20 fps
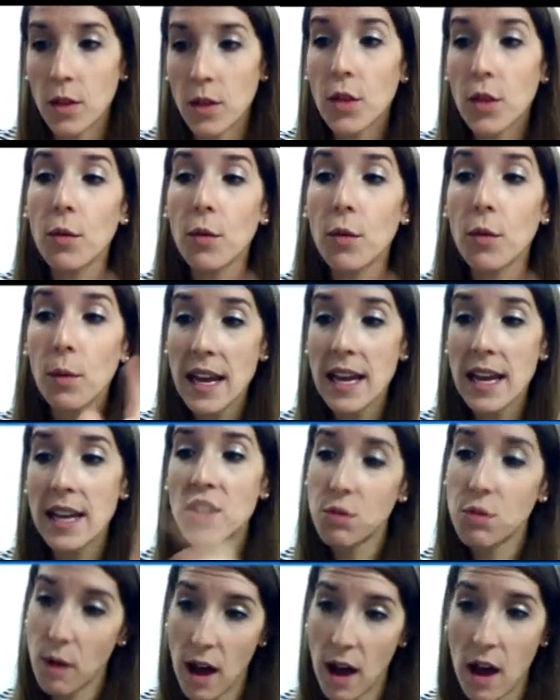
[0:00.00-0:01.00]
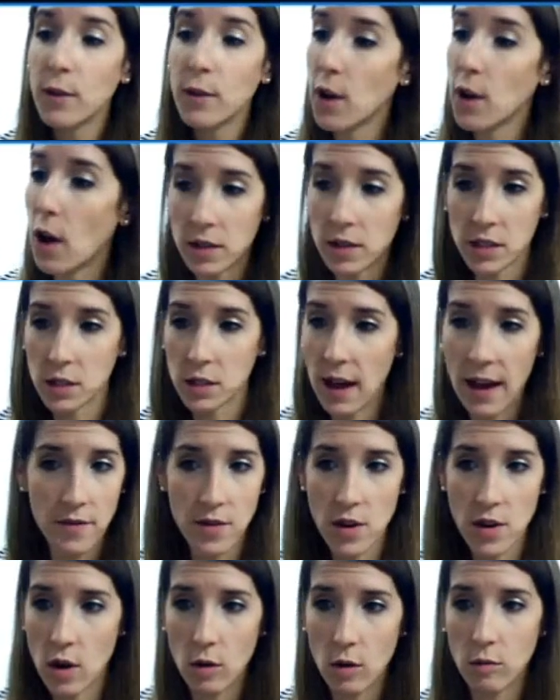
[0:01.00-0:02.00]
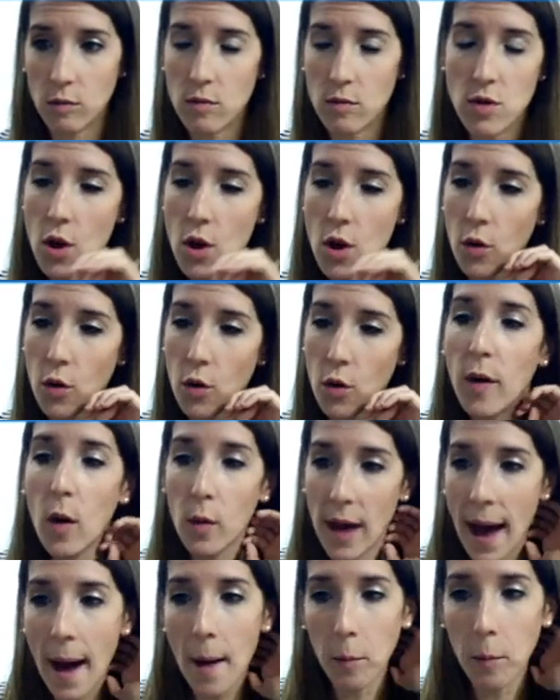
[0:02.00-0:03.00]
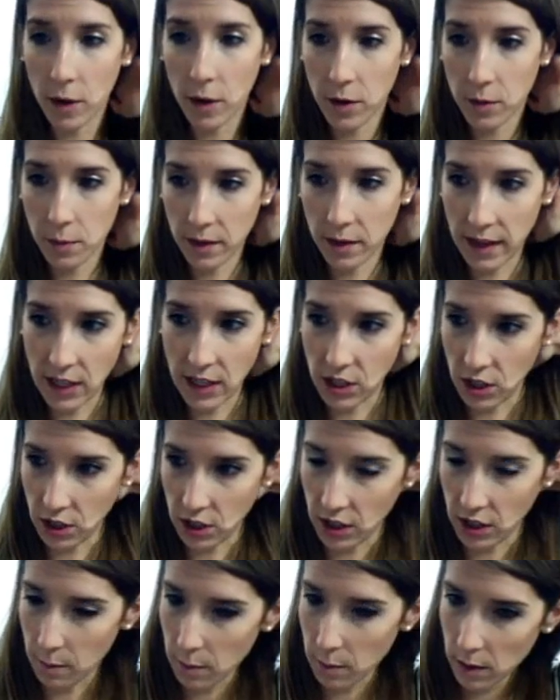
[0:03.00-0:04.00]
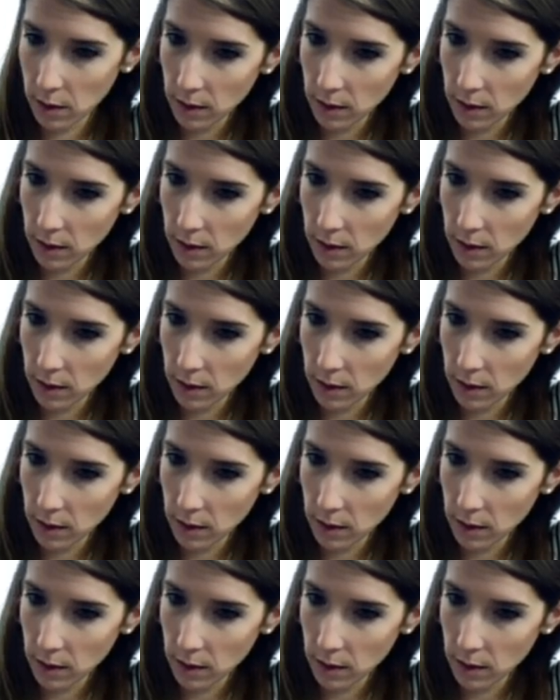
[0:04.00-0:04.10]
3 and 12 would also have no vocab word relationship.